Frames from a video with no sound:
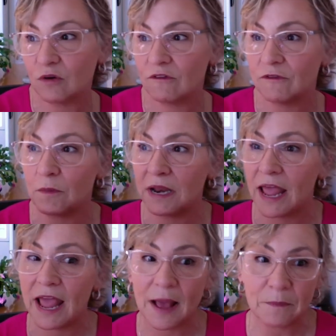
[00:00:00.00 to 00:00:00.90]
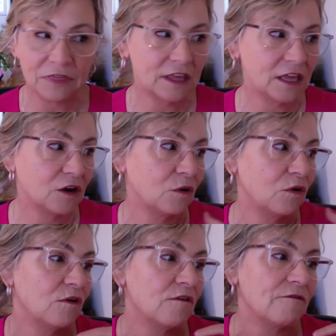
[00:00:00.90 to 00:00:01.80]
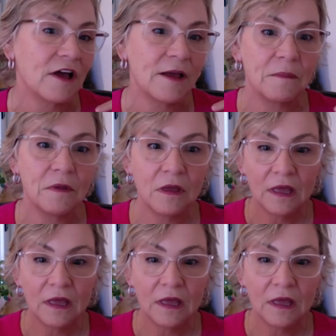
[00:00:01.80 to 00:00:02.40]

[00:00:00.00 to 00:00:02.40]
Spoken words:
or if I'm in an amphitheater, or if I'm,